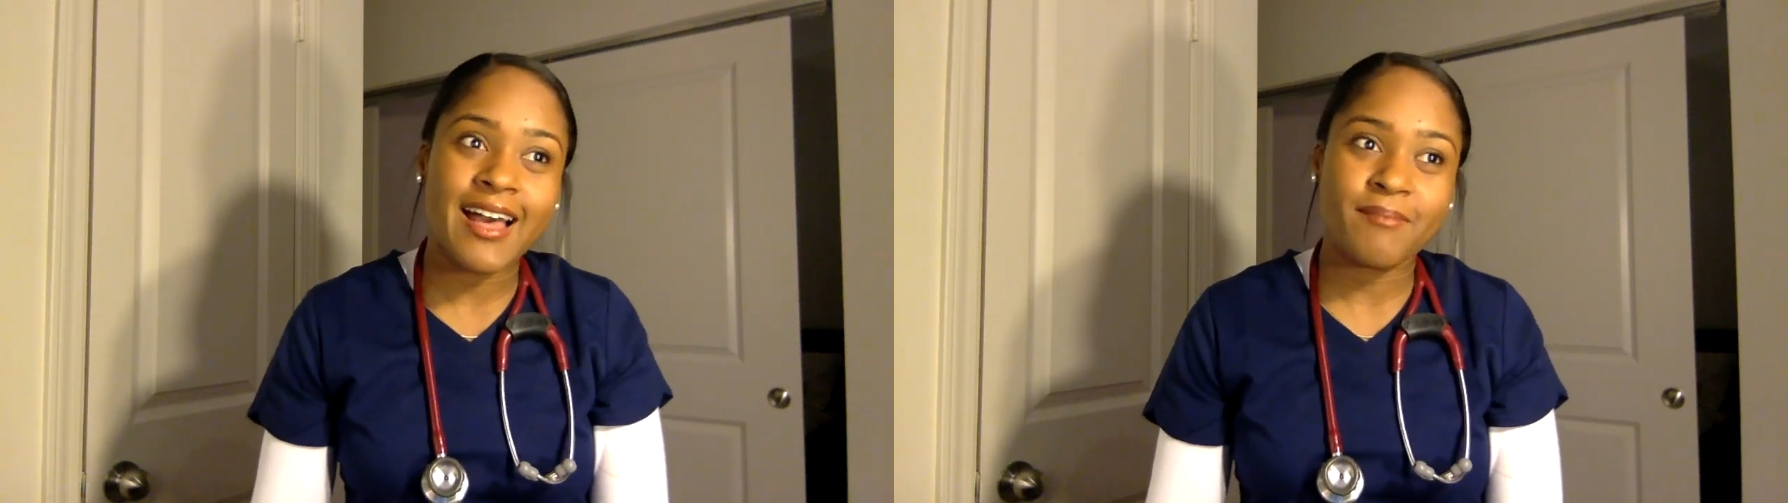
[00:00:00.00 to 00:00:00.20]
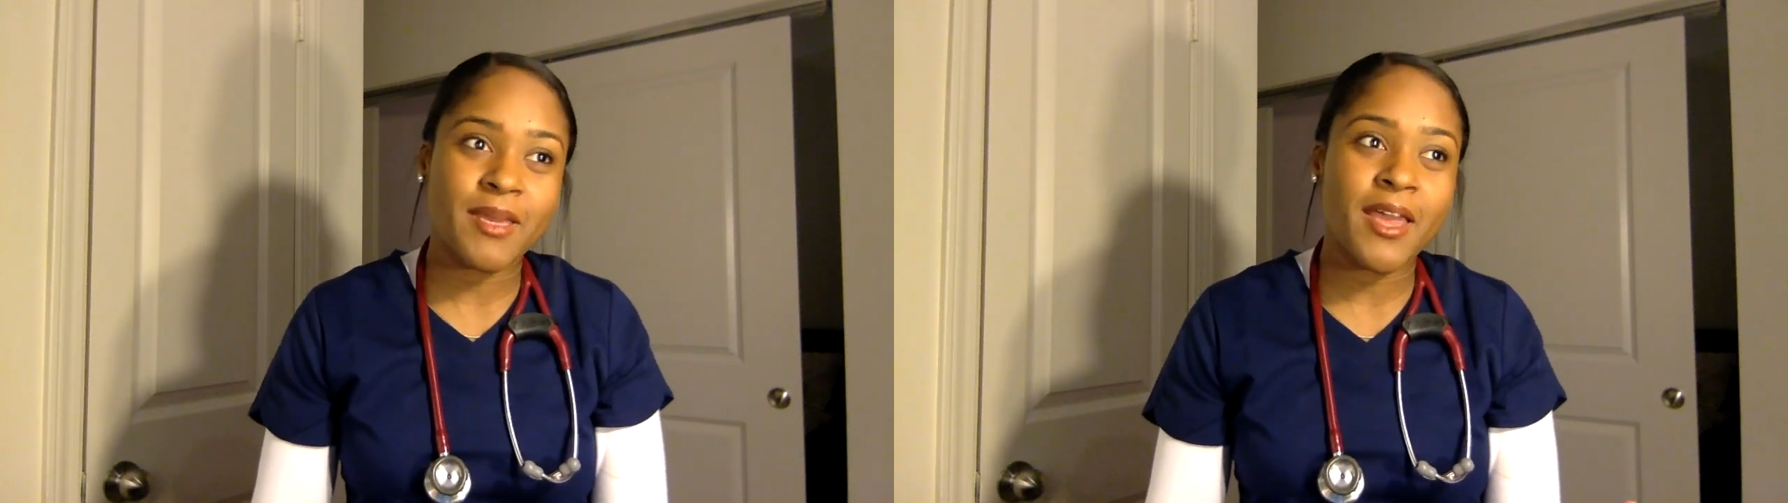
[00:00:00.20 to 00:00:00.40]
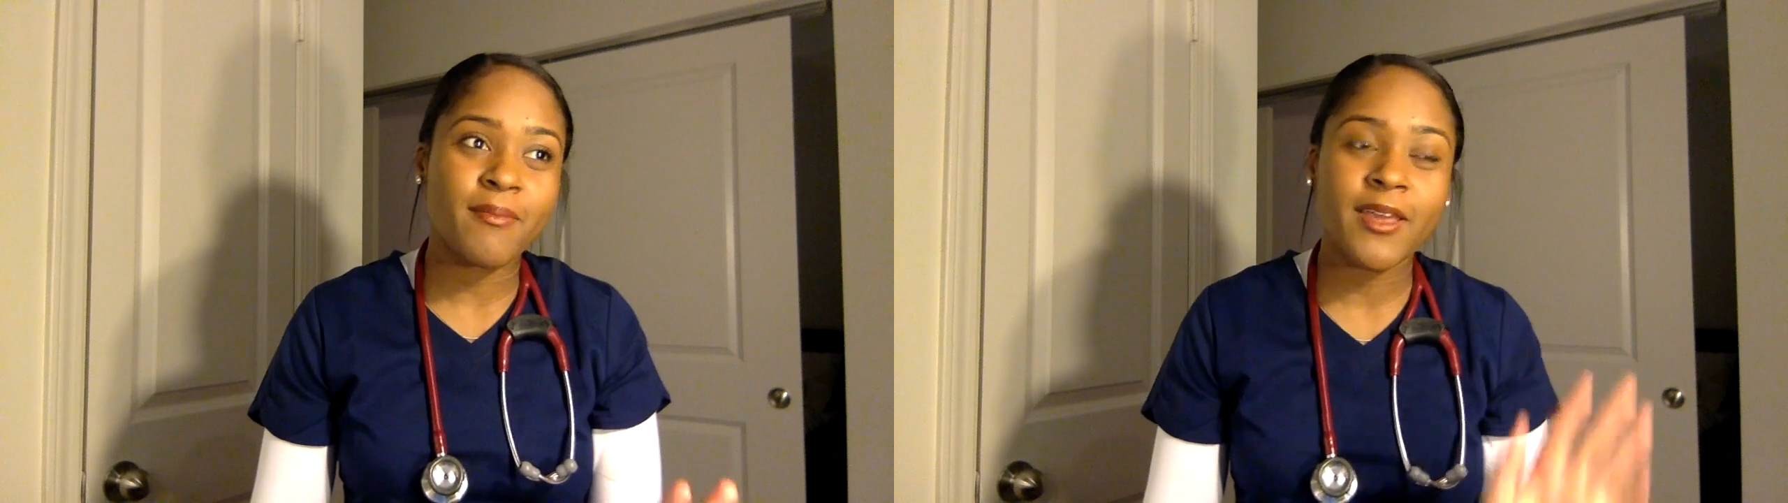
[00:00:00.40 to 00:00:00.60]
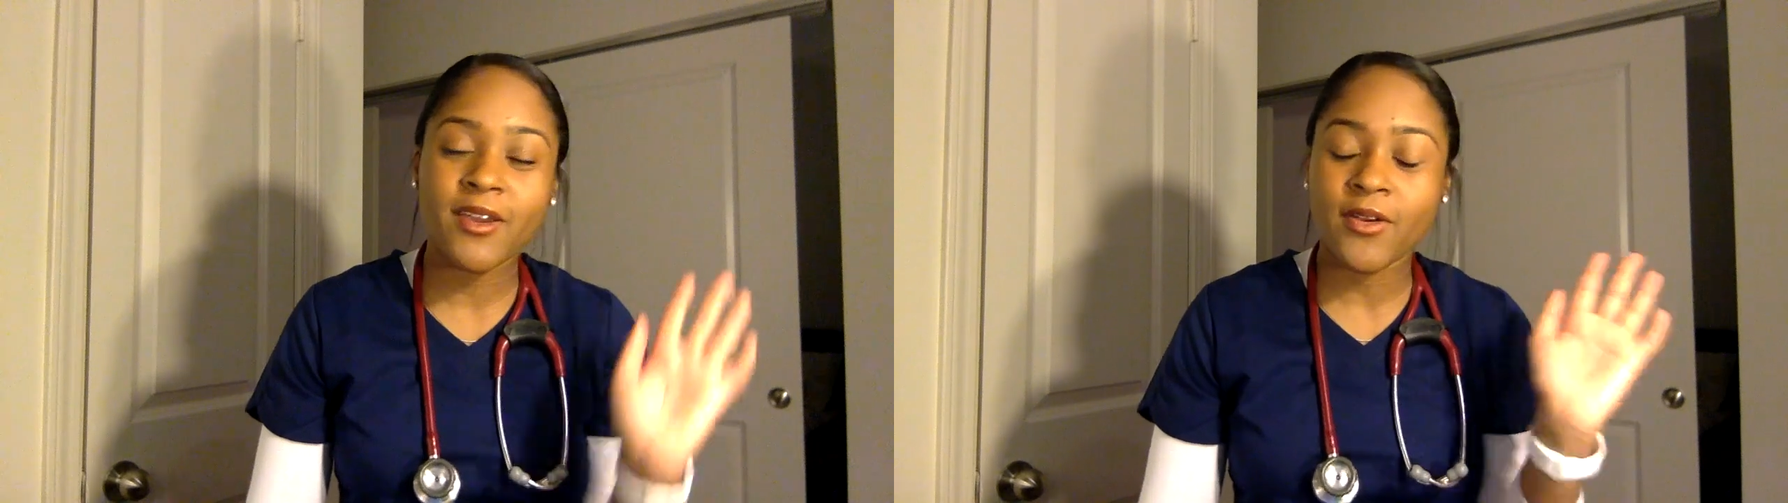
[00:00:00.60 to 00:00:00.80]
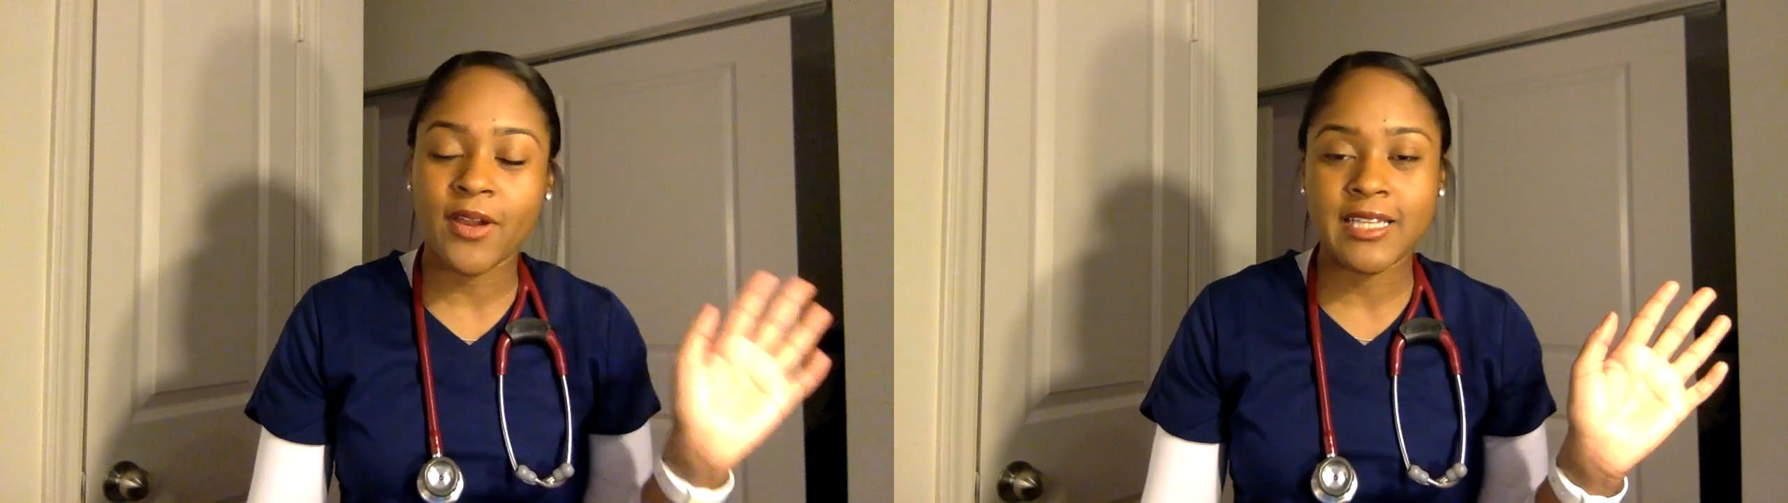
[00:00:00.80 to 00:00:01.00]
became like a
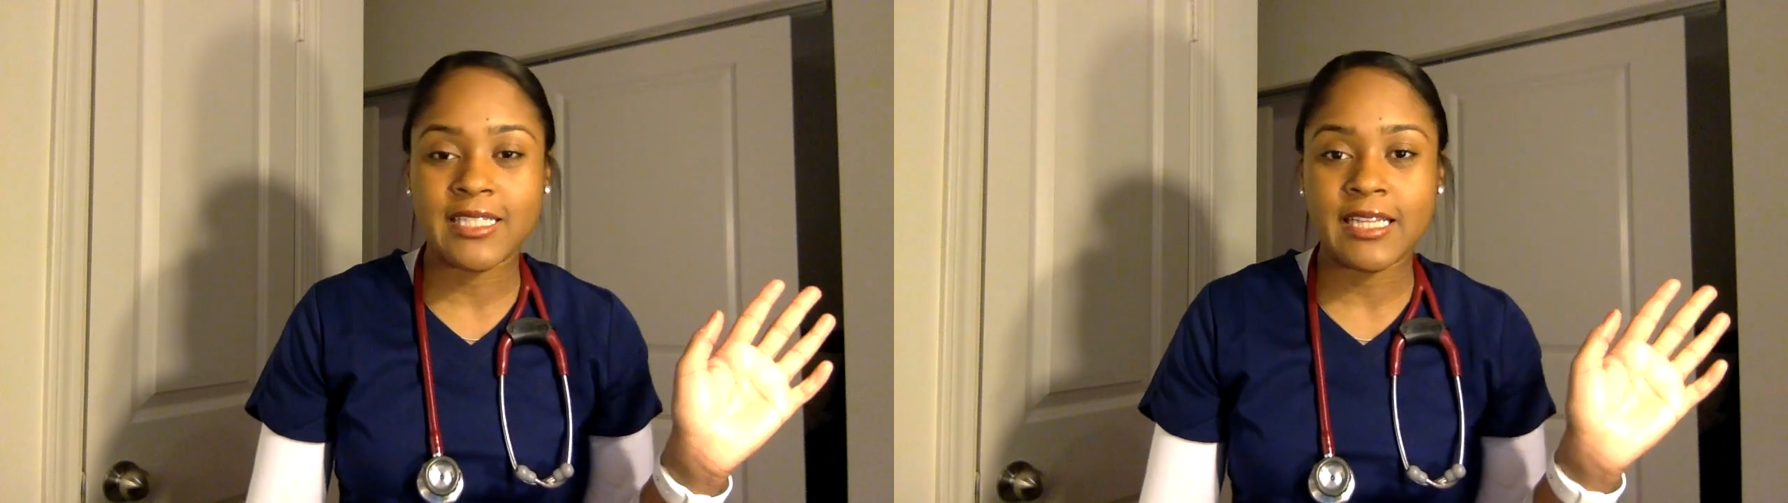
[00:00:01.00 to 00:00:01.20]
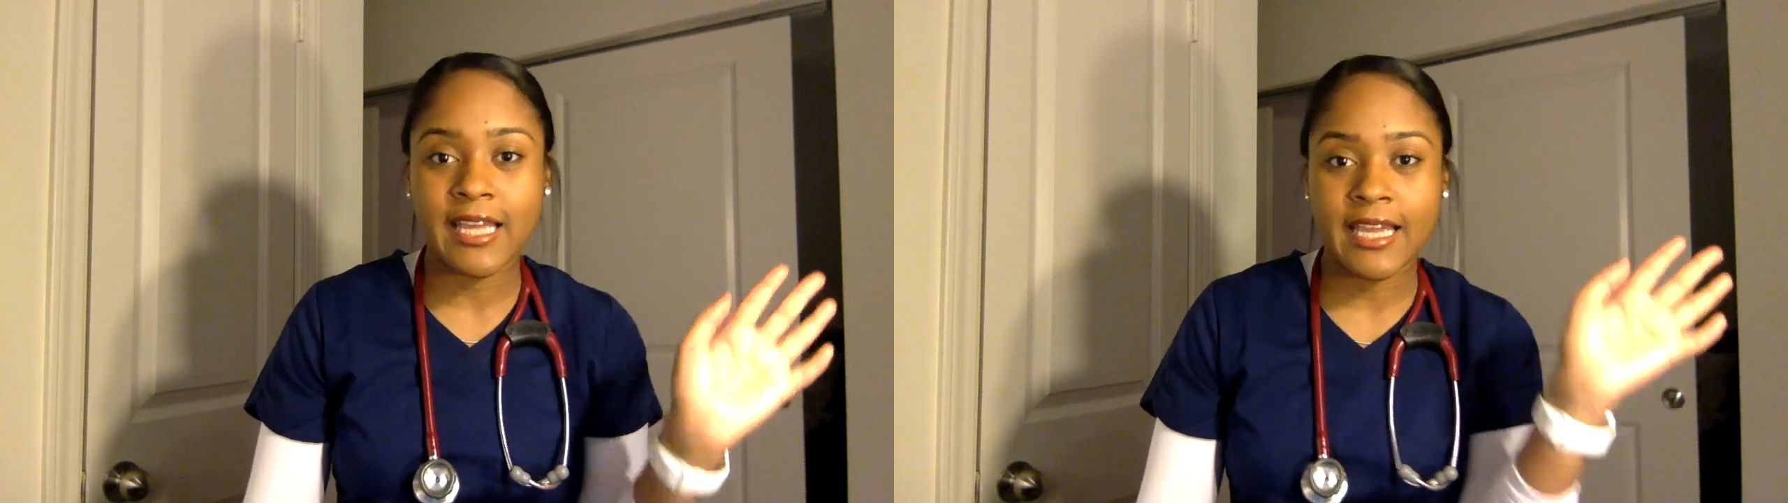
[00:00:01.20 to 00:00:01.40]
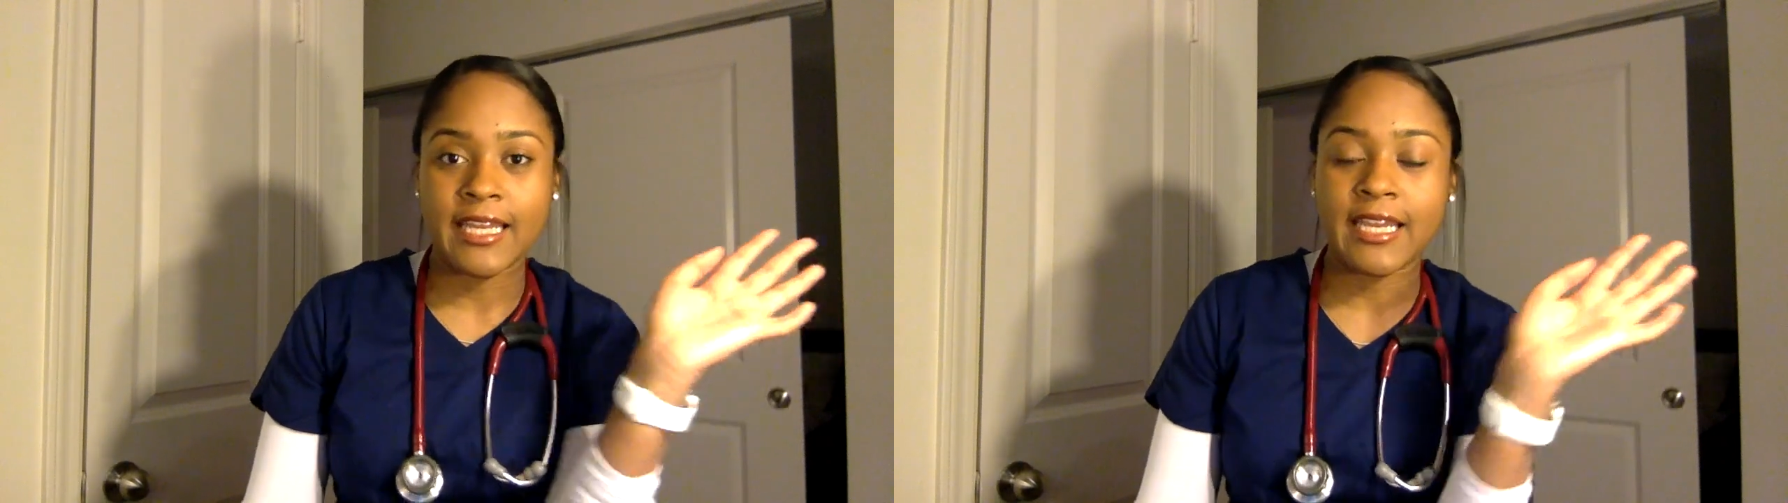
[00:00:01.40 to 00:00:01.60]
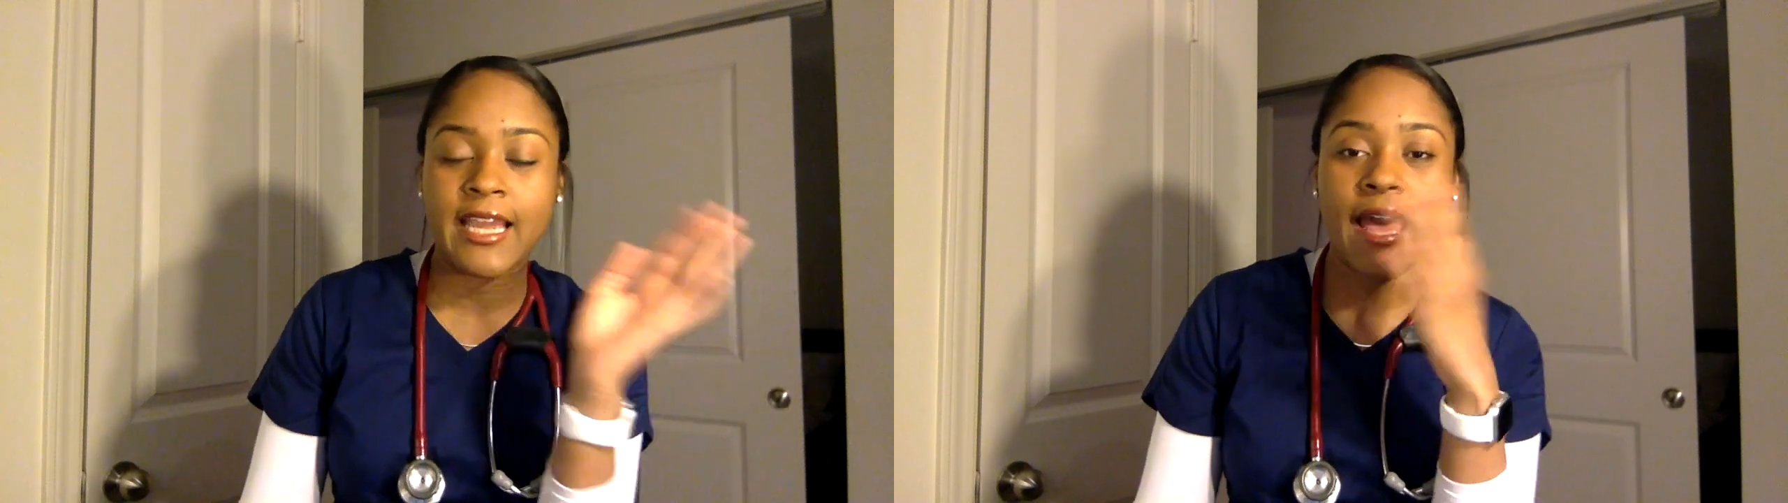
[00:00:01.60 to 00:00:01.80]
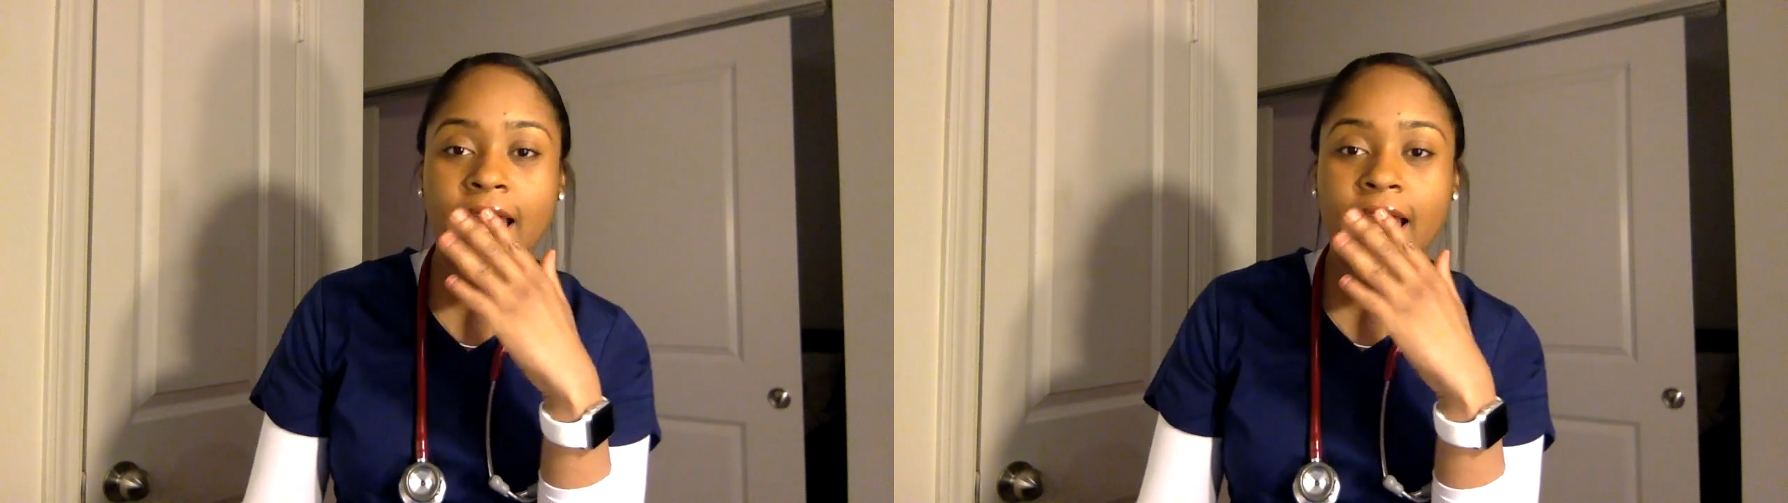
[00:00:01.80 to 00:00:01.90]
crazy lady,